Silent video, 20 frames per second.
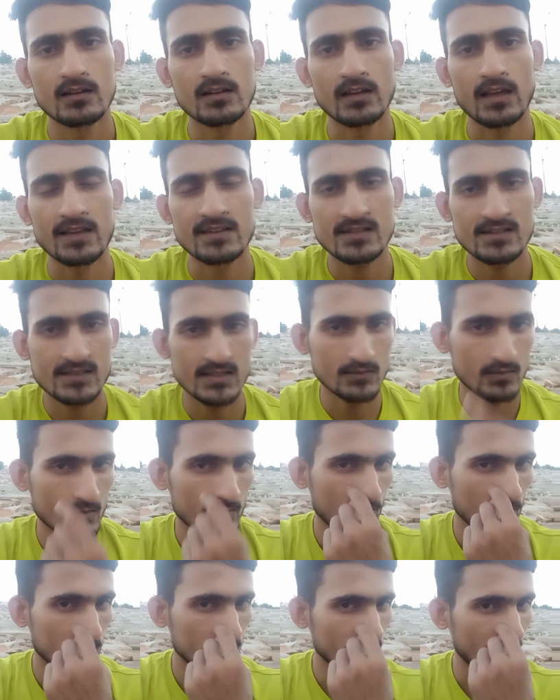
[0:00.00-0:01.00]

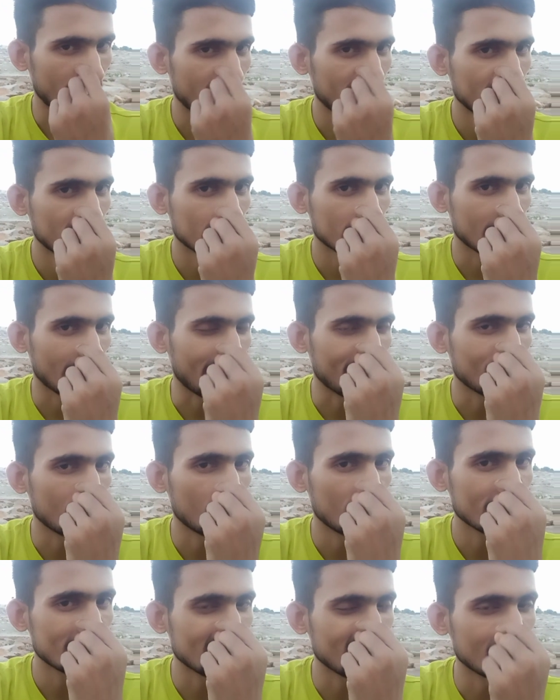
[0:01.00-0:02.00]
HS-748, and
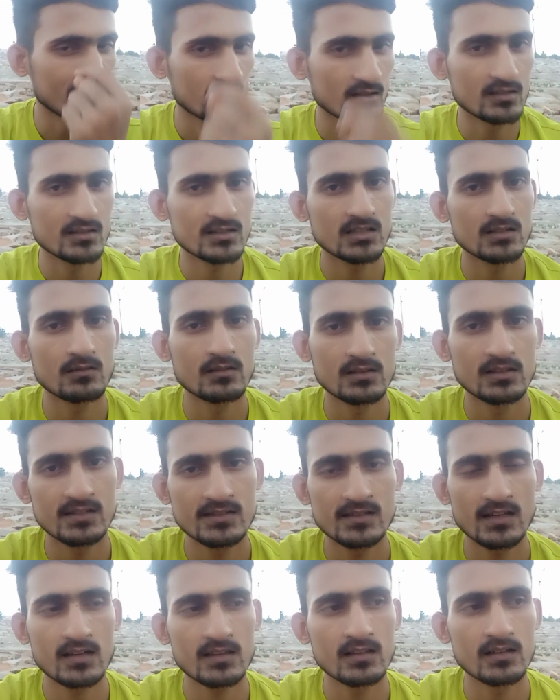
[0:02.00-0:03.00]
Boeing 737.
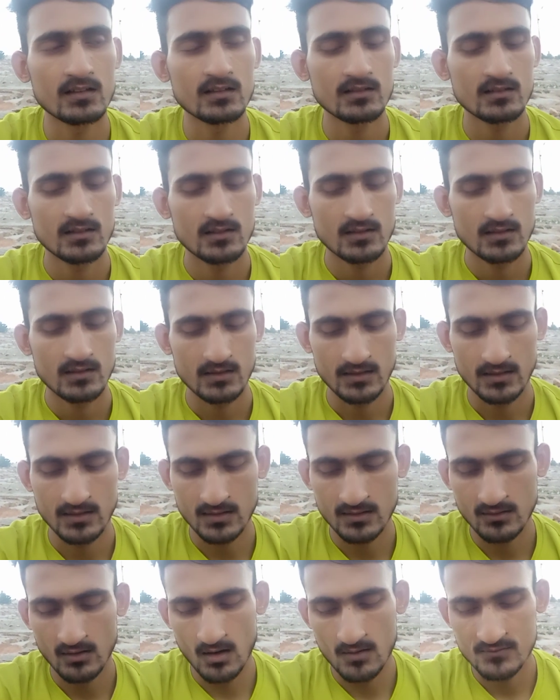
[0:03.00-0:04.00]
These are the
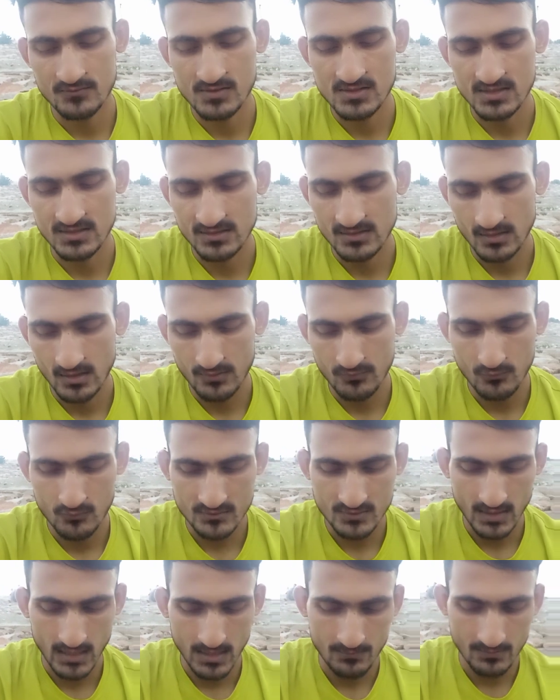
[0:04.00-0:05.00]
aircraft which Indian Air
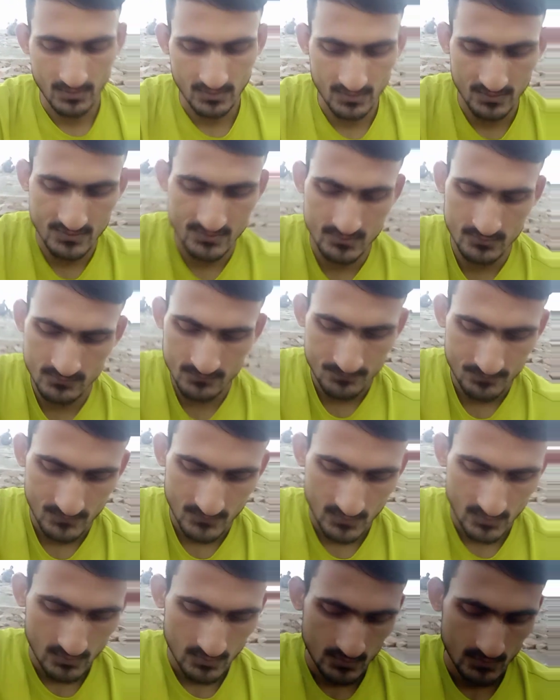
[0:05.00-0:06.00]
Force have in its
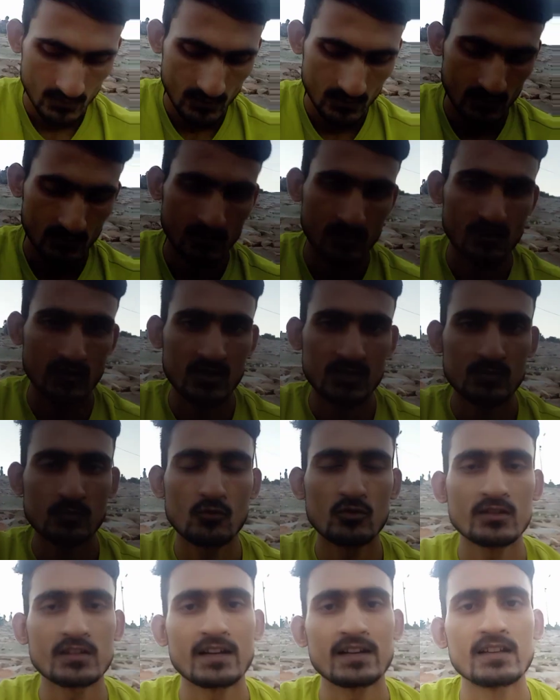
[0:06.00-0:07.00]

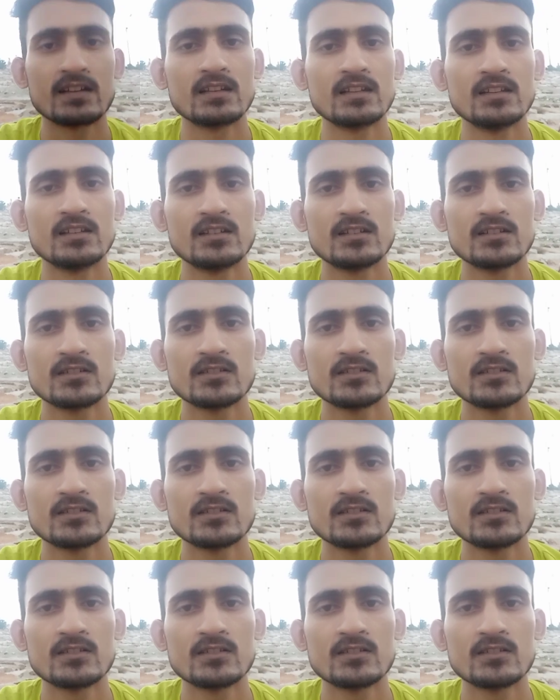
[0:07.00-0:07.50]
transport category.